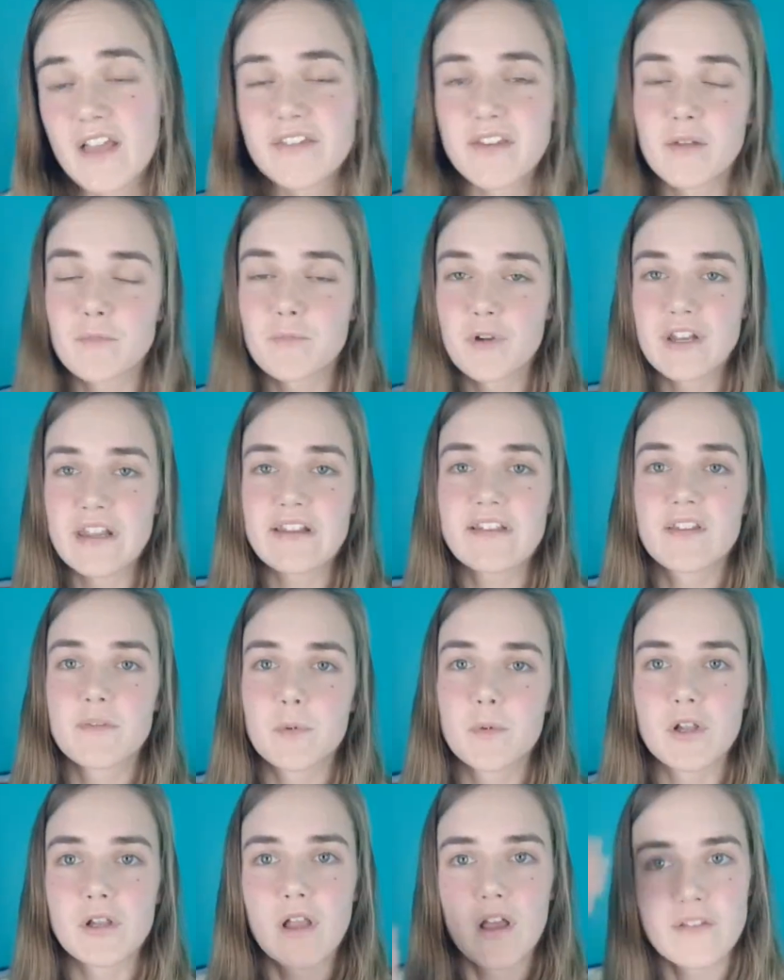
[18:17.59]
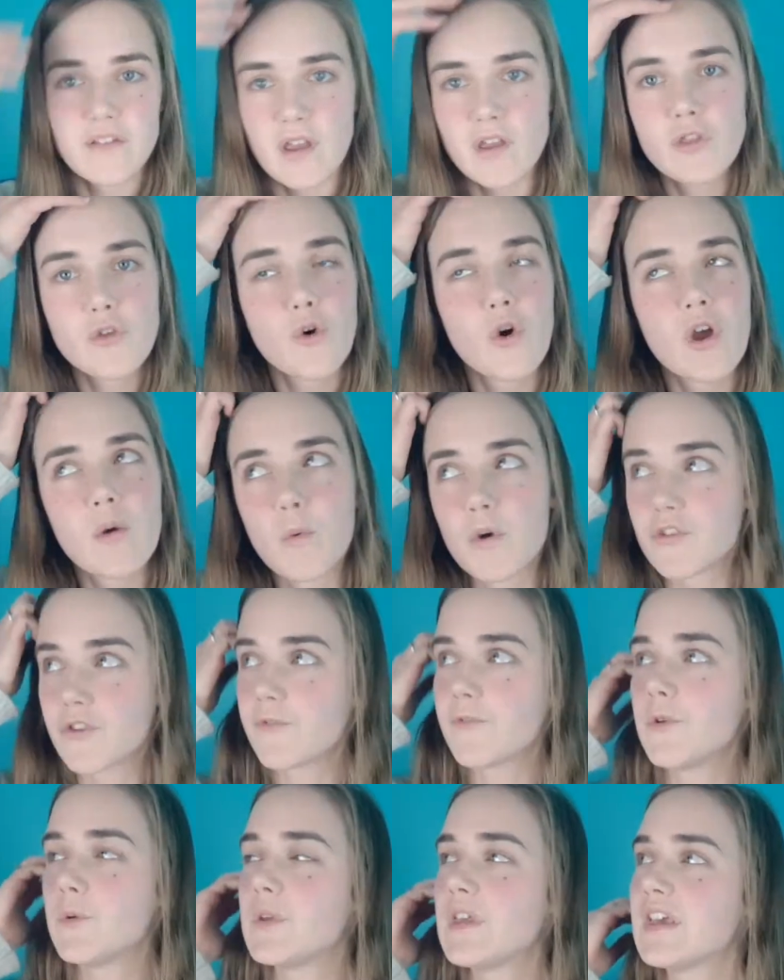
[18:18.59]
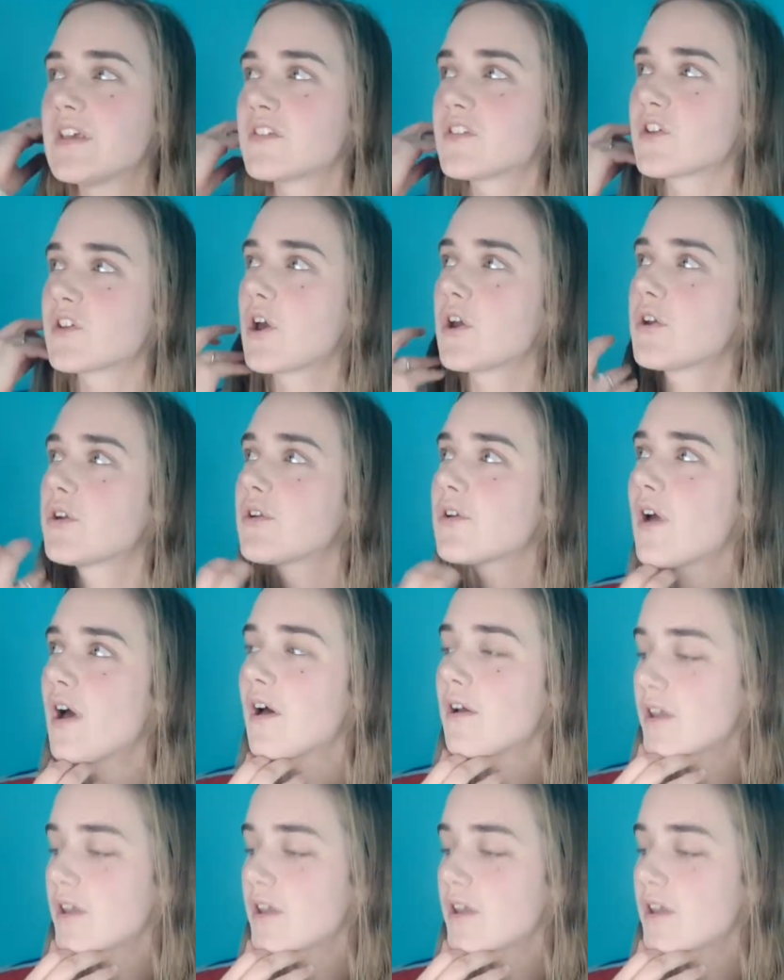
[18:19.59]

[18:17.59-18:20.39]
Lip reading: as unpredictable as I thought it was a few years ago.